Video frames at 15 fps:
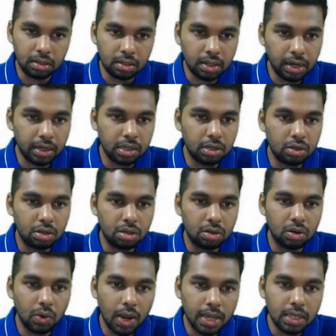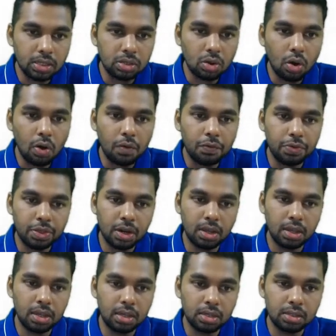Then twice of
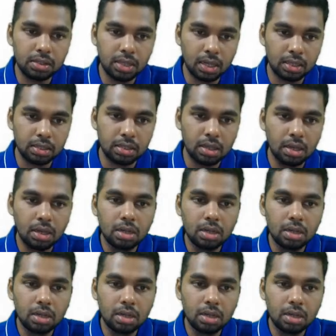3 is 6.